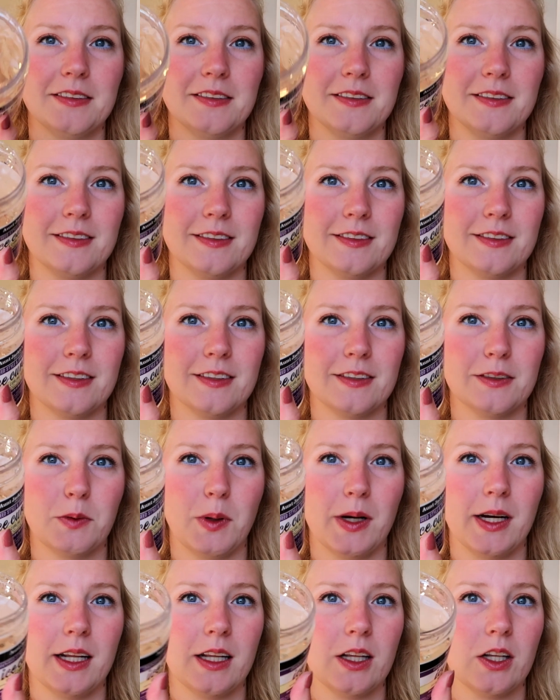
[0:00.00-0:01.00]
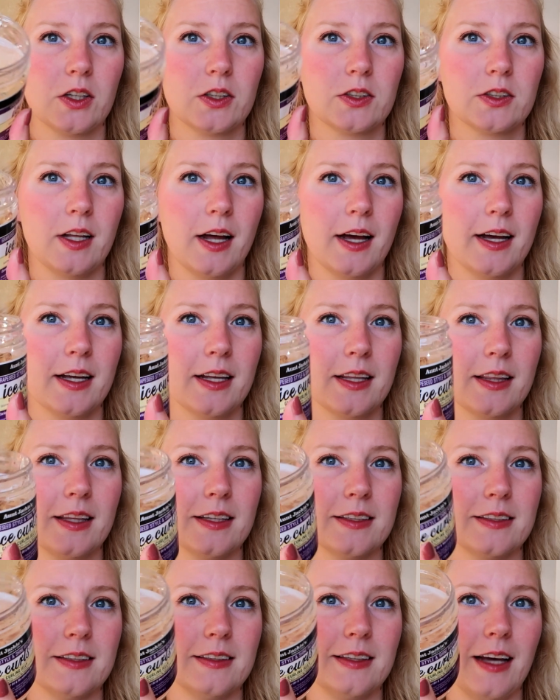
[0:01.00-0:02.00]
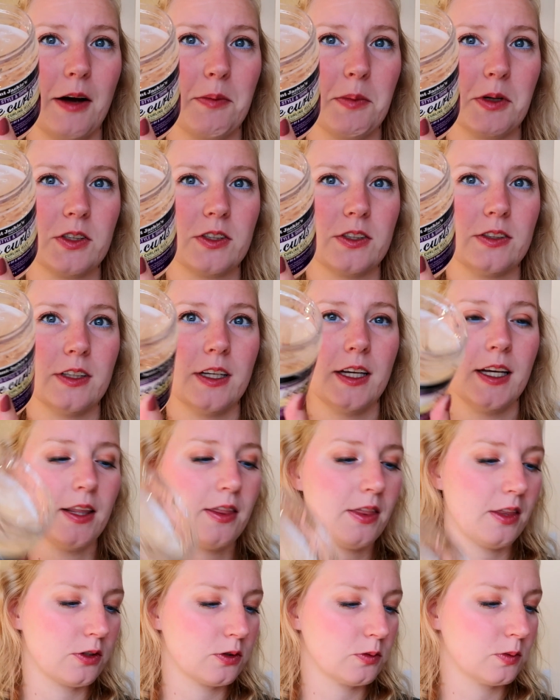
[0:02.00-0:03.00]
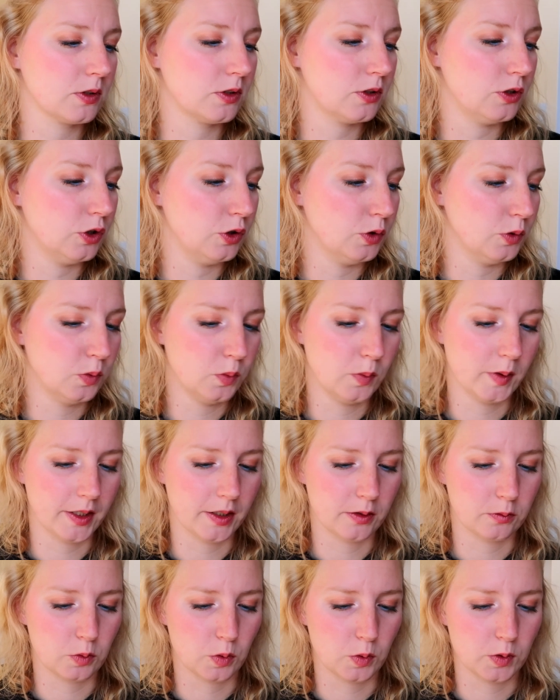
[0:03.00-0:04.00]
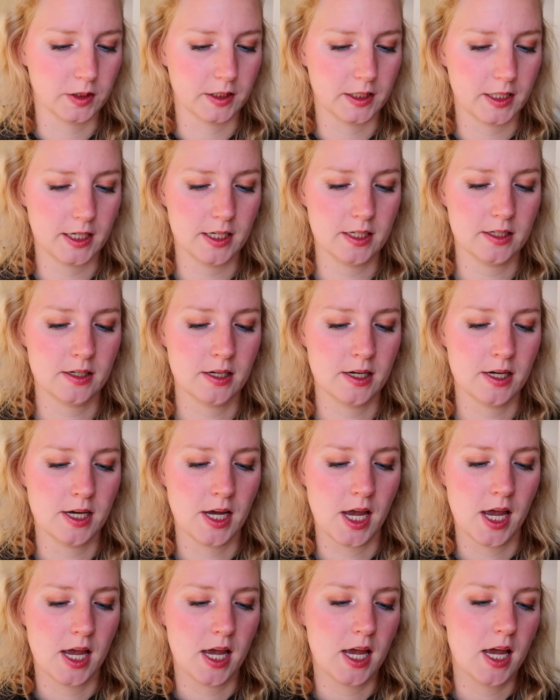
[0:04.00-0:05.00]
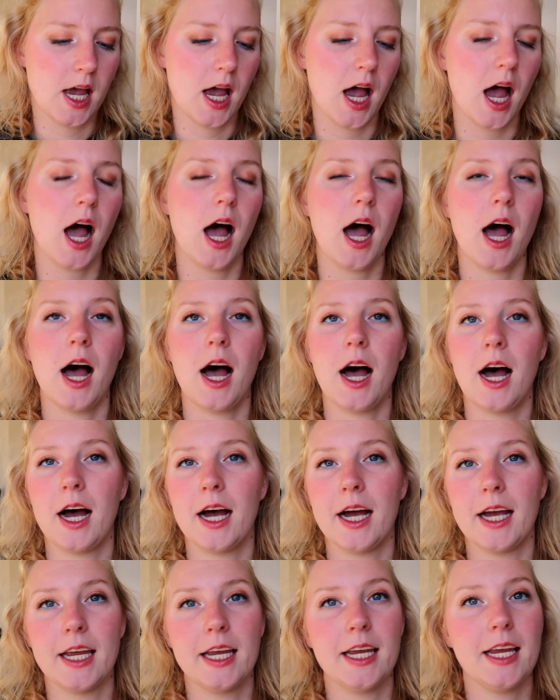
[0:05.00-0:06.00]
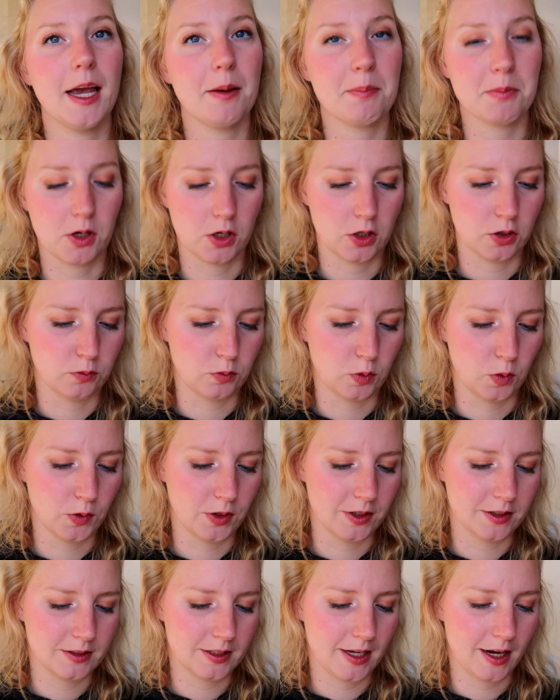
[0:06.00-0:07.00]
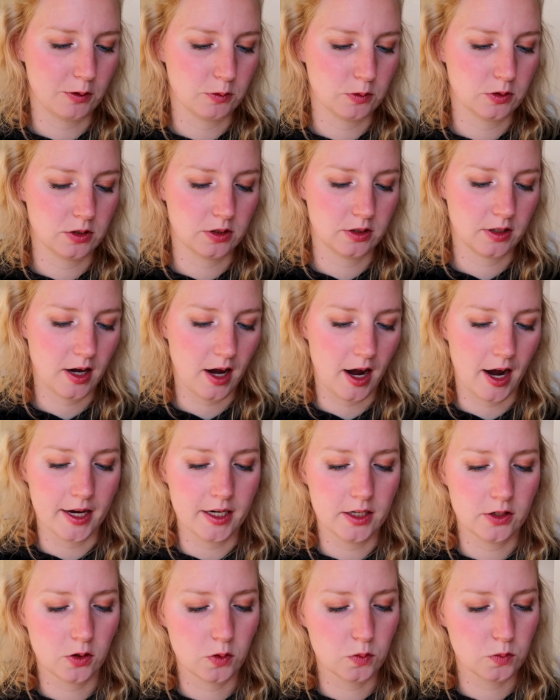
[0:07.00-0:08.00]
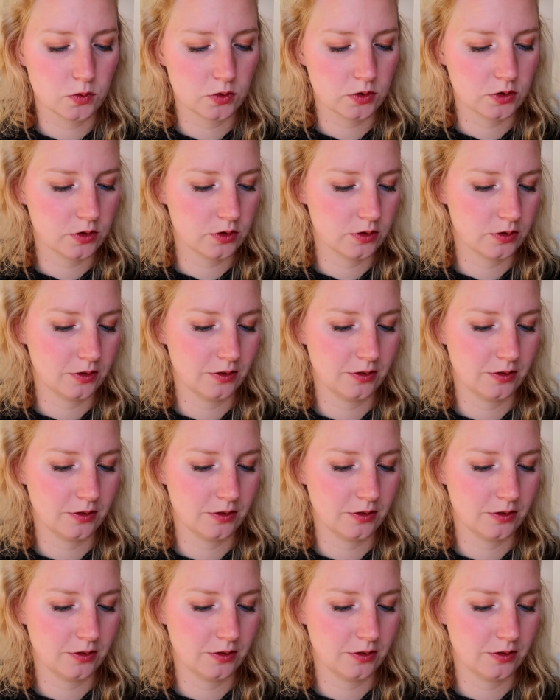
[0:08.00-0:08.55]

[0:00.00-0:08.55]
This is what it looks like. This is how much is in. This was new when I rolled it in. I am gonna roll this out. I don't